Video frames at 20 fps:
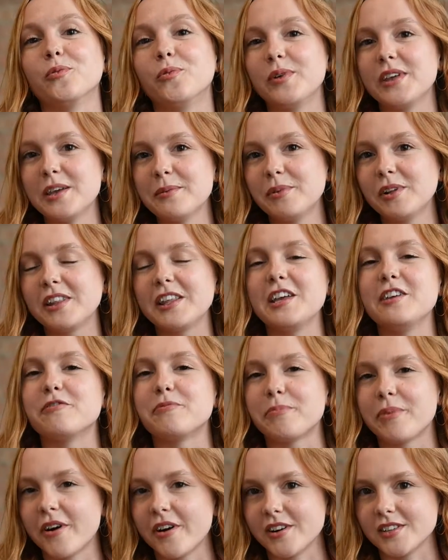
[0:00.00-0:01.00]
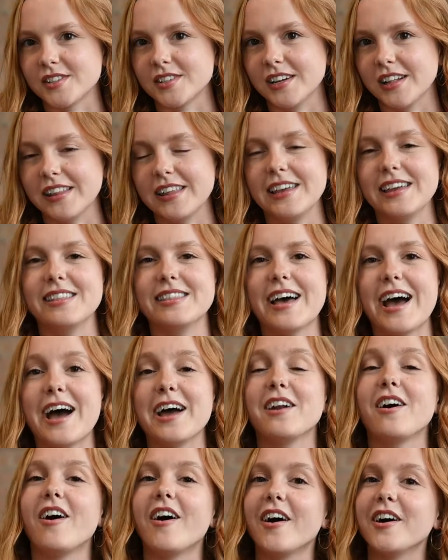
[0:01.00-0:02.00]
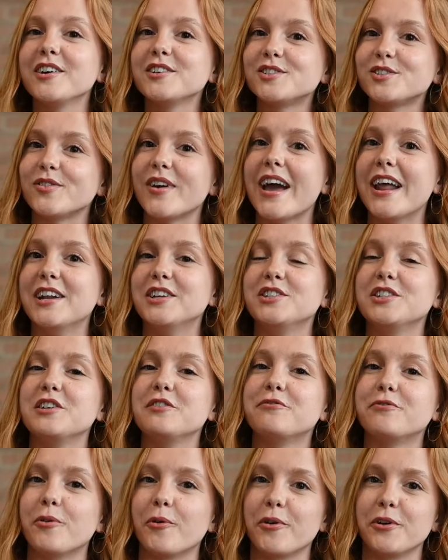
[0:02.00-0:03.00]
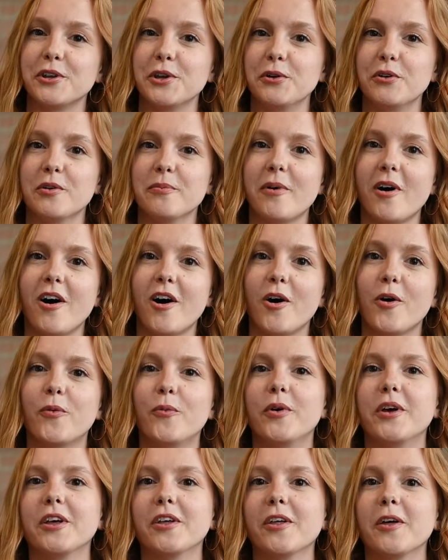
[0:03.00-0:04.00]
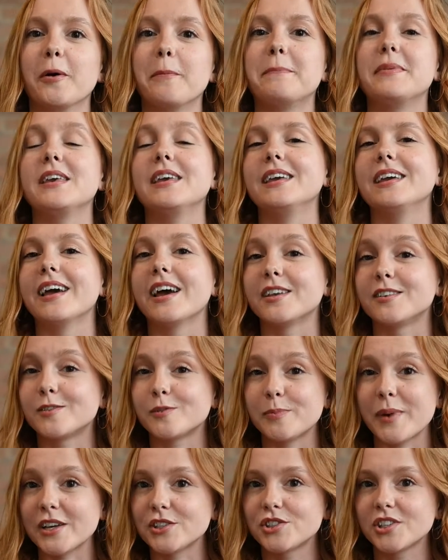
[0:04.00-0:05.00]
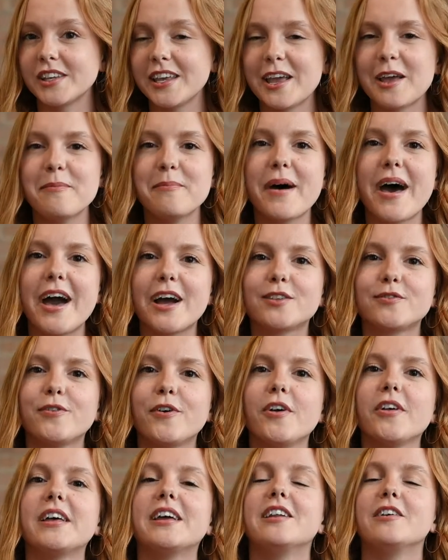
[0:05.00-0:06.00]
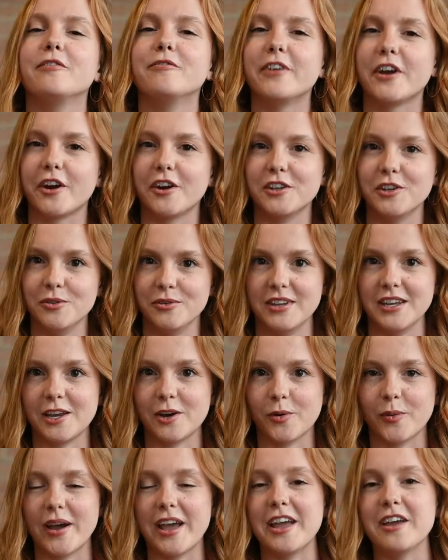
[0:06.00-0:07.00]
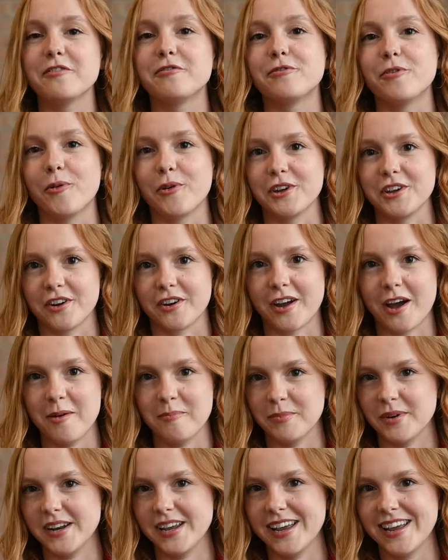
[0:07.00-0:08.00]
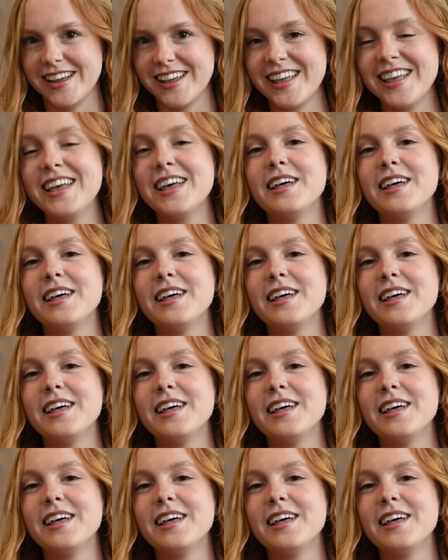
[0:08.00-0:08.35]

we believe personally that our strategy for Uniball will be especially impactful in a very unique way for your company.